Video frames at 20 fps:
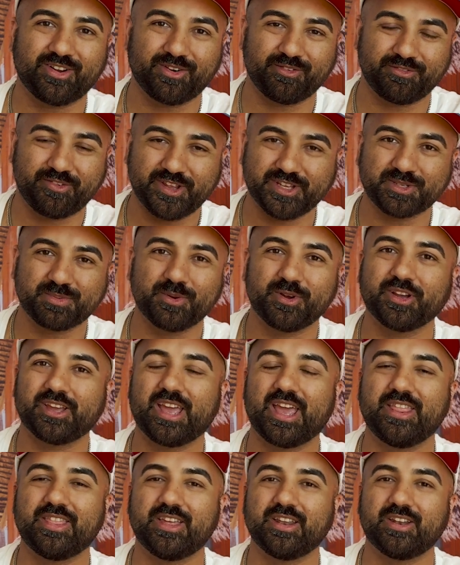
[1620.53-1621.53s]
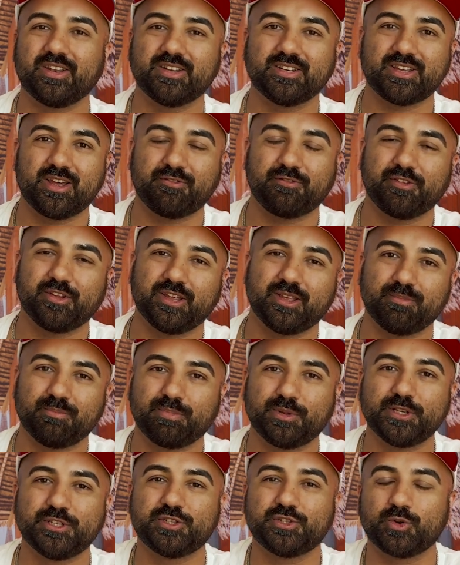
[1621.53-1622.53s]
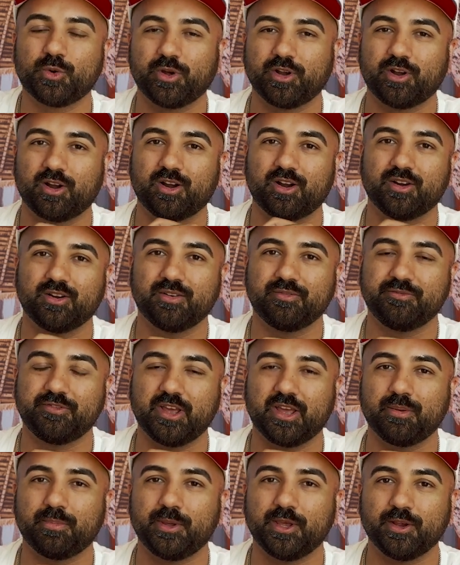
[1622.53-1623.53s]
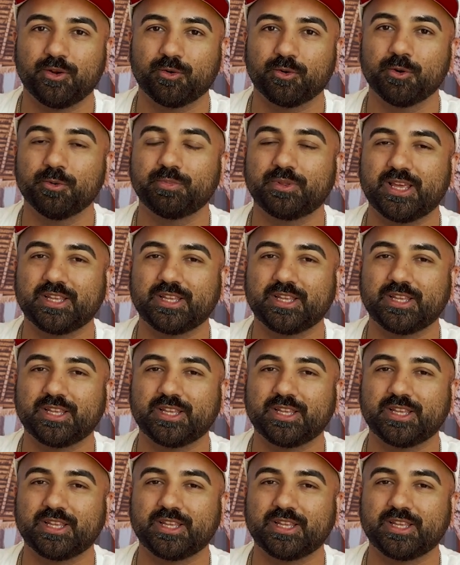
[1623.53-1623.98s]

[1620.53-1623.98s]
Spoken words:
our Facebook, and then definitely please join our VIP group.